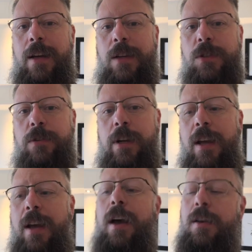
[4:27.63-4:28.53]
history.
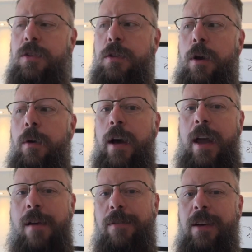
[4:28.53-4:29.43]
As you know, I
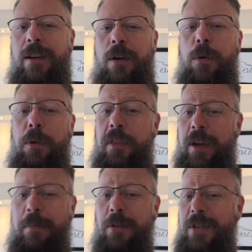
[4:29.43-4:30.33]
have a whole
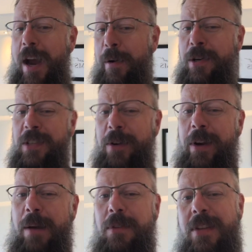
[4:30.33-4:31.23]
thing about towers and
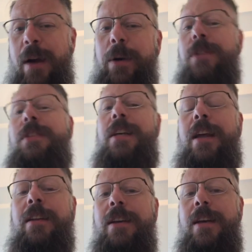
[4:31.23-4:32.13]
going up the towers again,